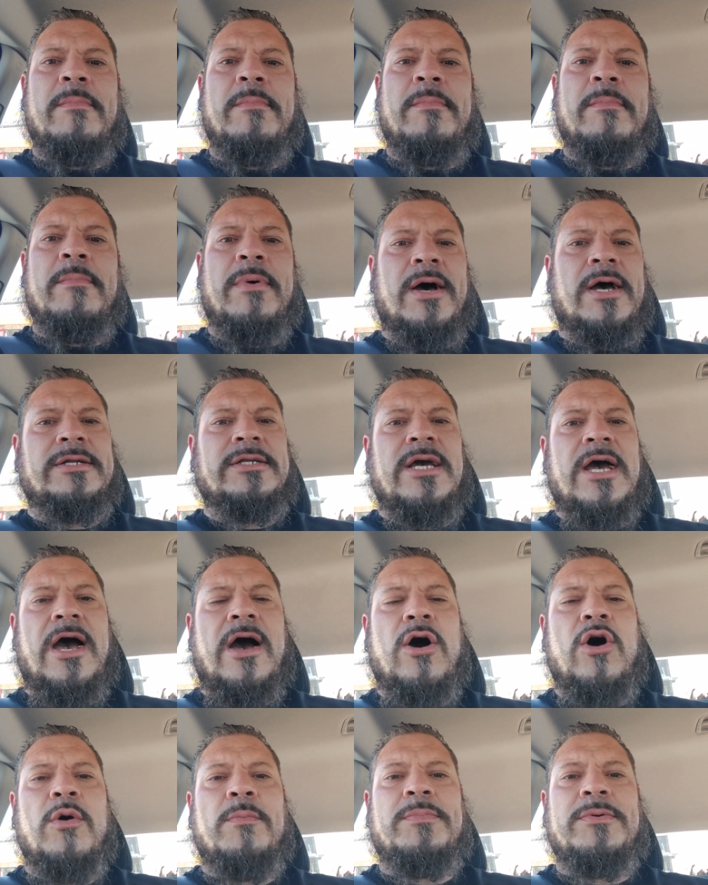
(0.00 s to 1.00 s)
But
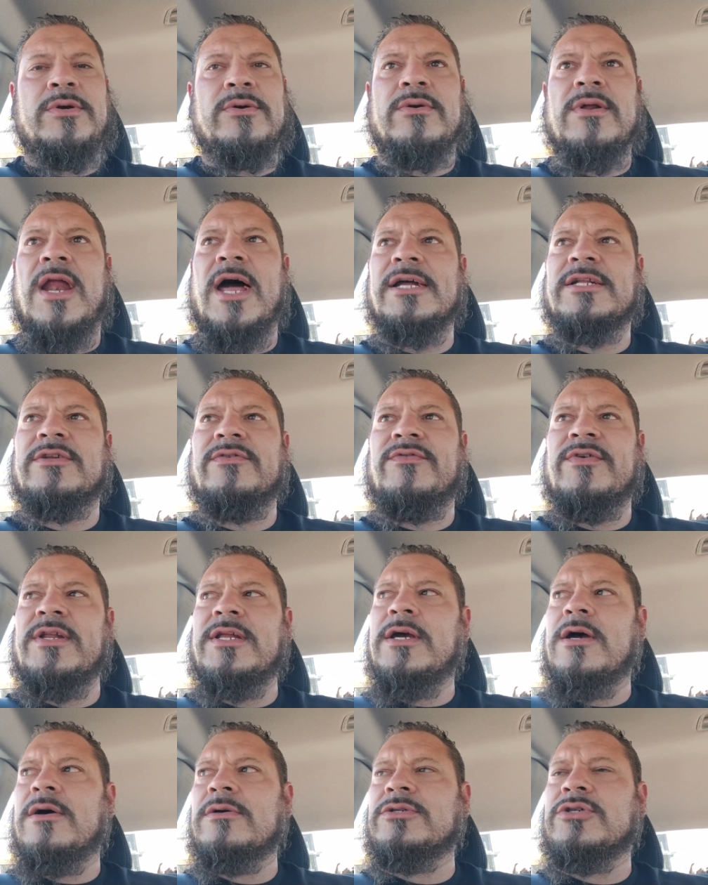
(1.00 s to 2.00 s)
I hope you like the
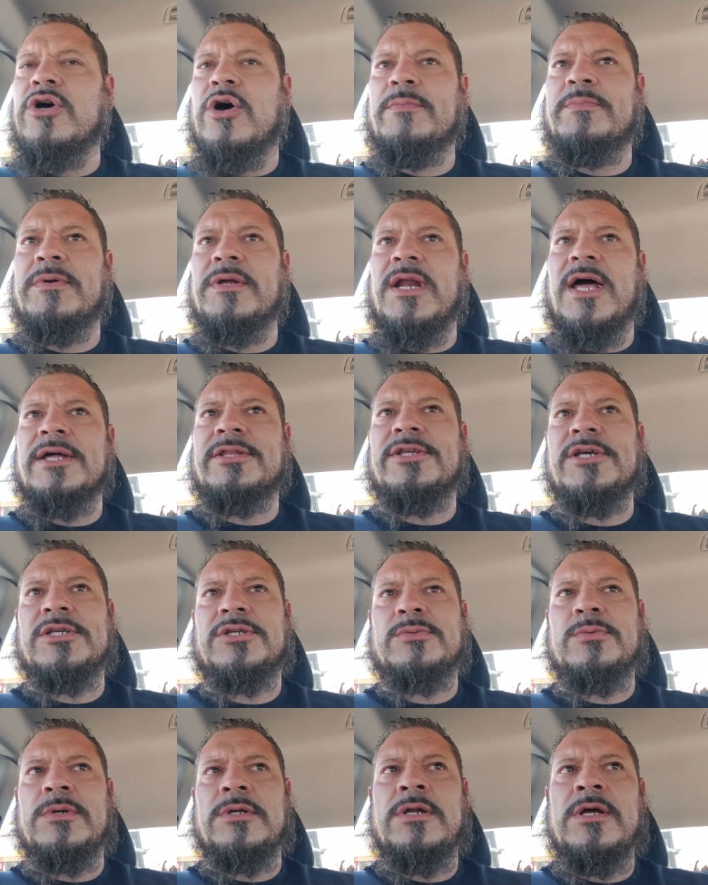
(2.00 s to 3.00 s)
videos. I hope you like
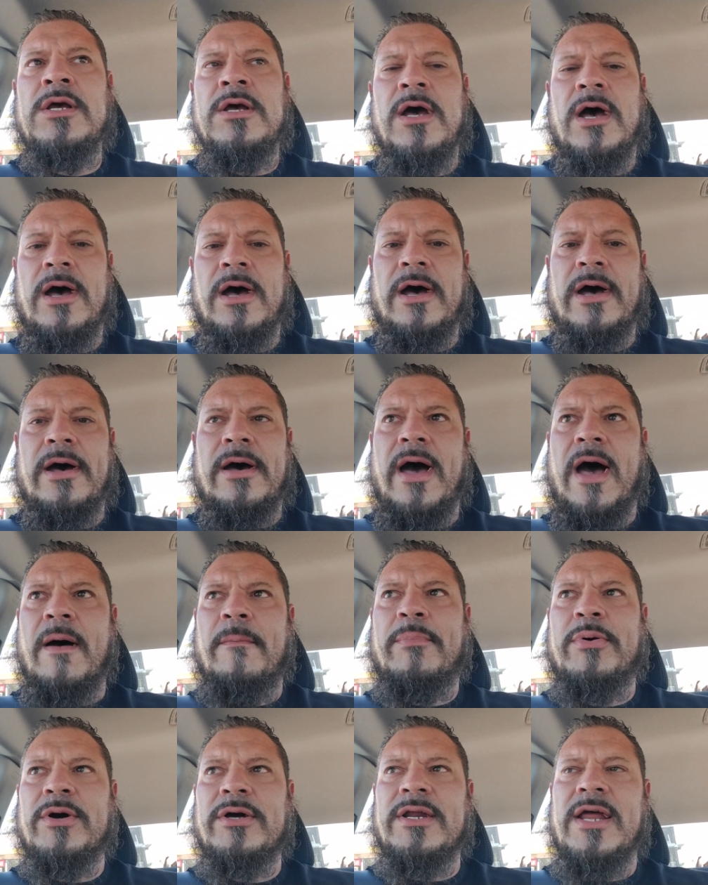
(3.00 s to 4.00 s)
this one. Uh,
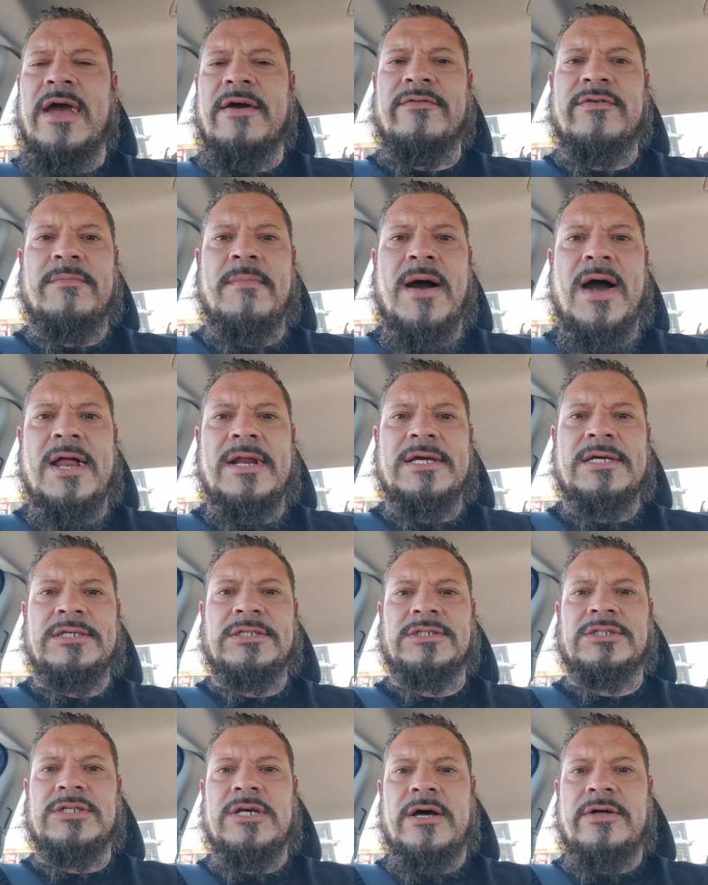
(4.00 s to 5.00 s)
I'll put
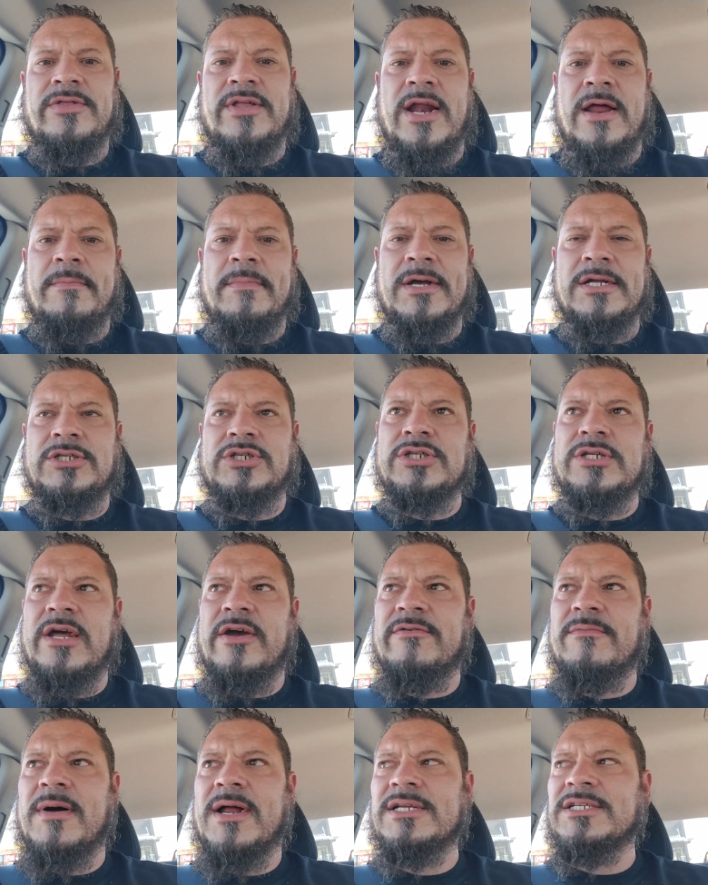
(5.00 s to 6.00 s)
everybody's uh, that I mentioned,
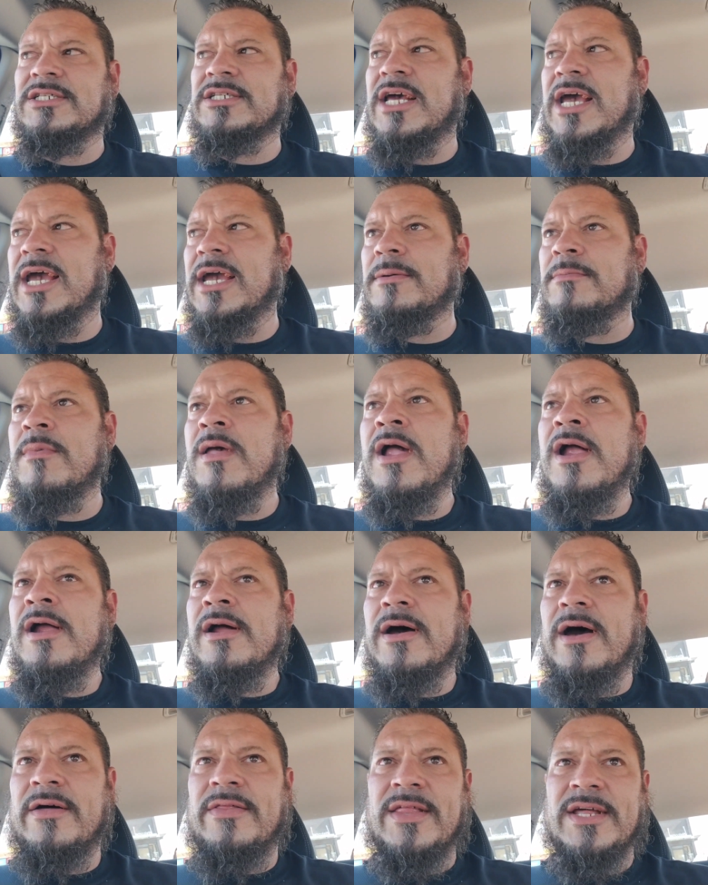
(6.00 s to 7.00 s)
everybody's name
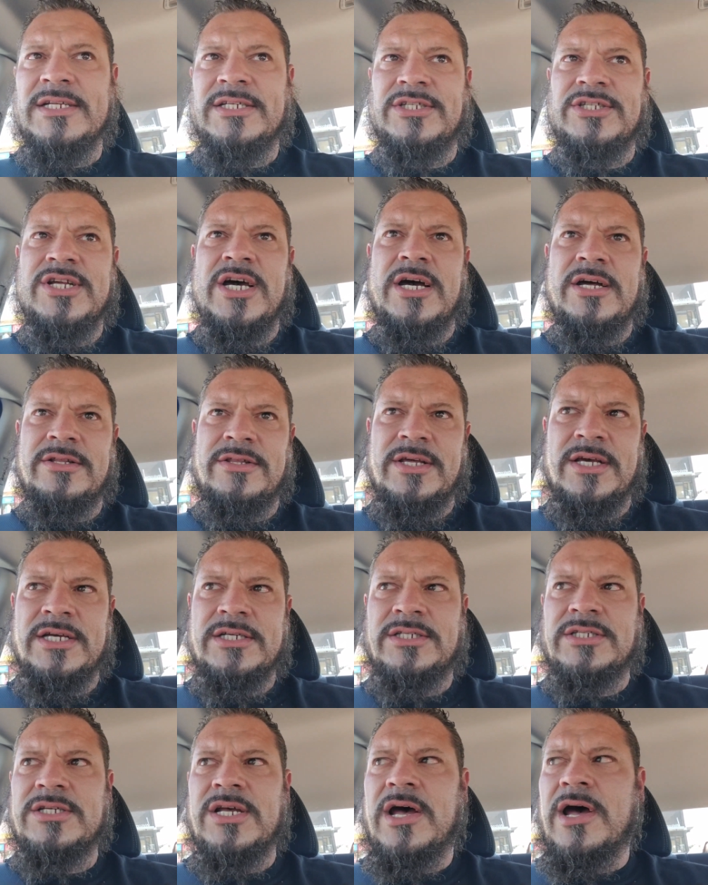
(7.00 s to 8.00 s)
uh, that's done
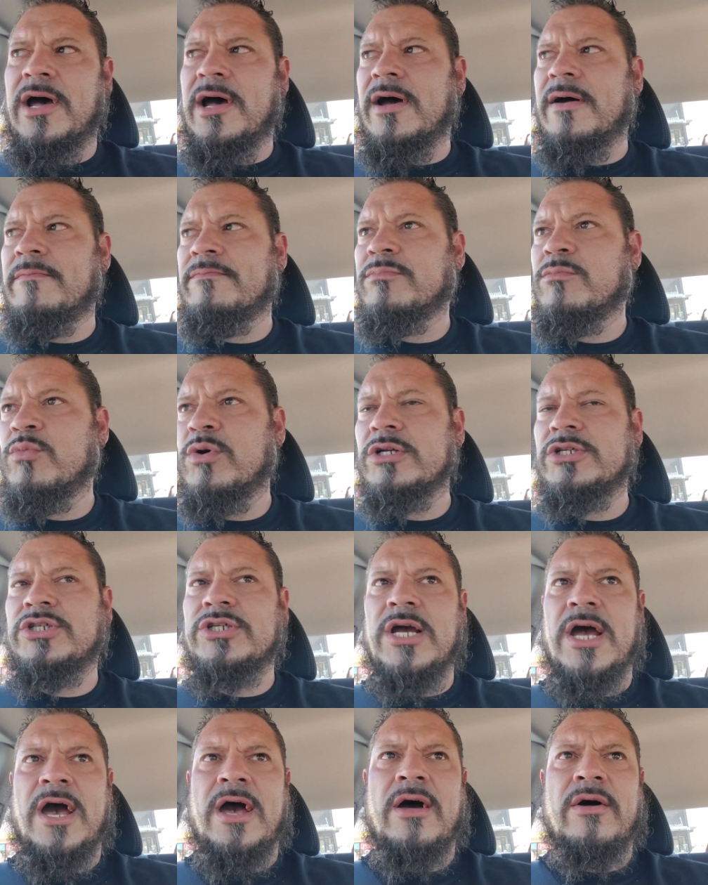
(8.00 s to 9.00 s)
this, uh,
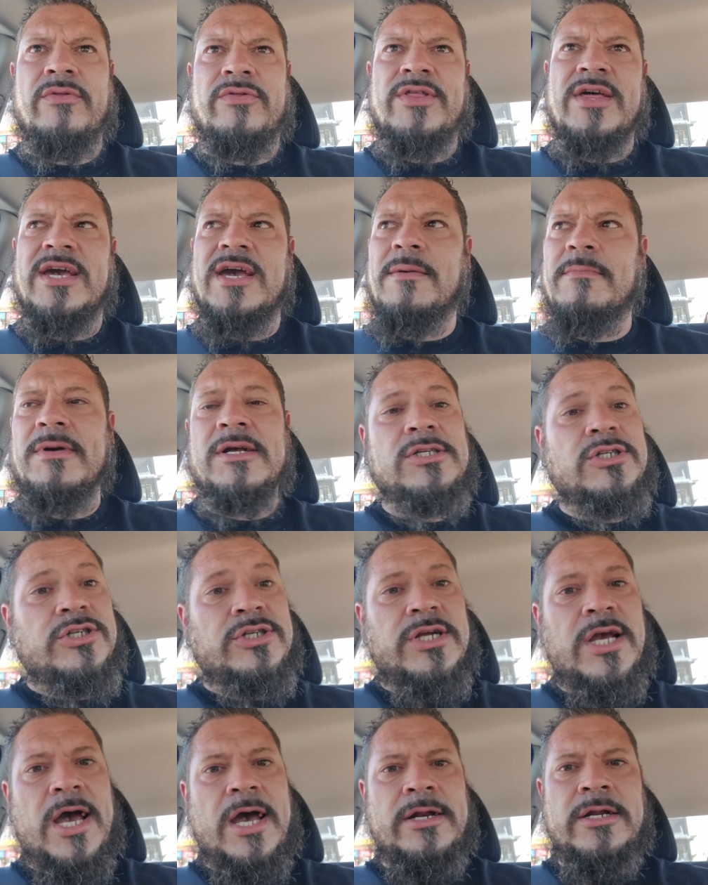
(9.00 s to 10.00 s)
which I don't think I
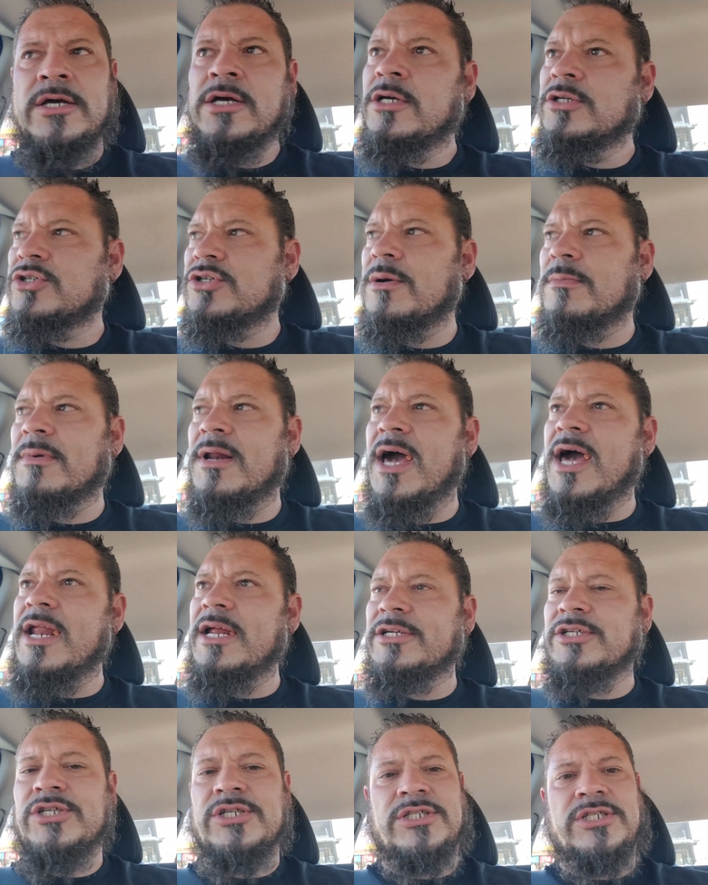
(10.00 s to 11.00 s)
mentioned yet. So I'm glad
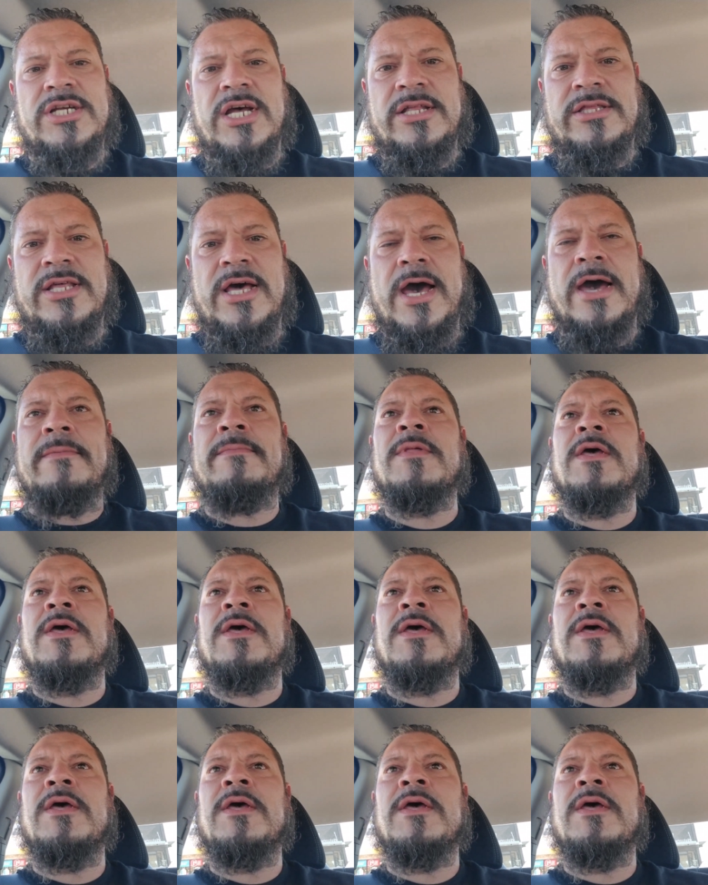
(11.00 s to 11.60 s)
I just said that.